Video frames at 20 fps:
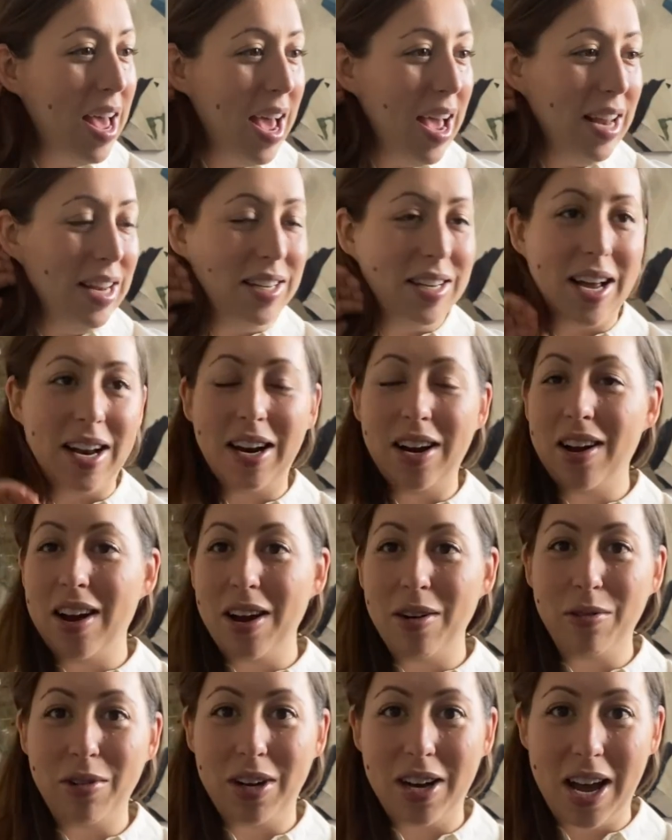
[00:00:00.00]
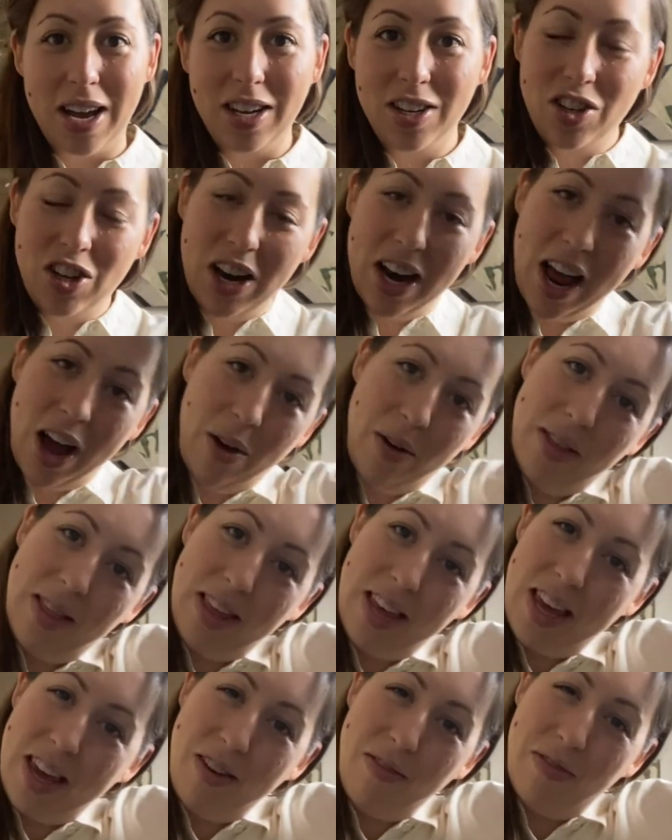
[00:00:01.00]
and Dan and I would like chill out in
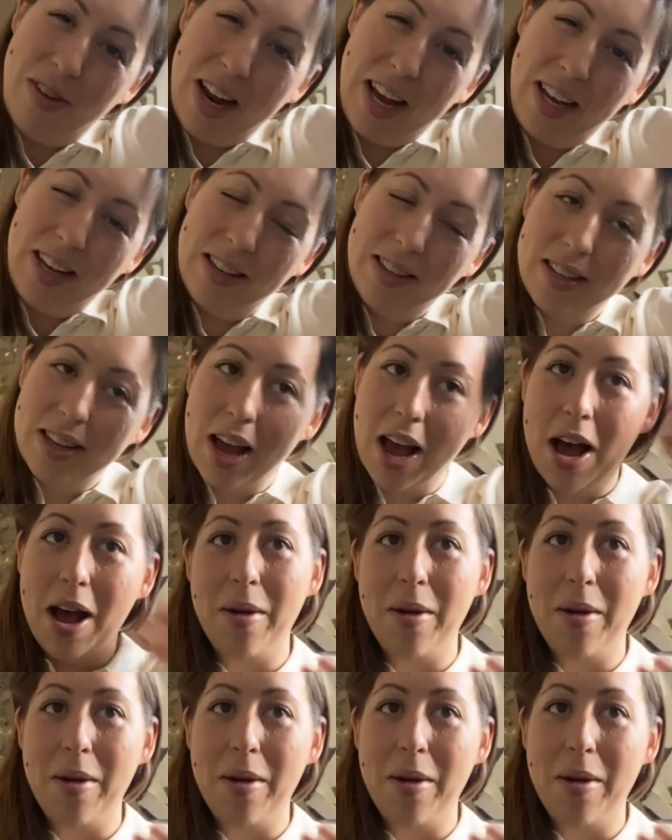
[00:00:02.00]
the evenings.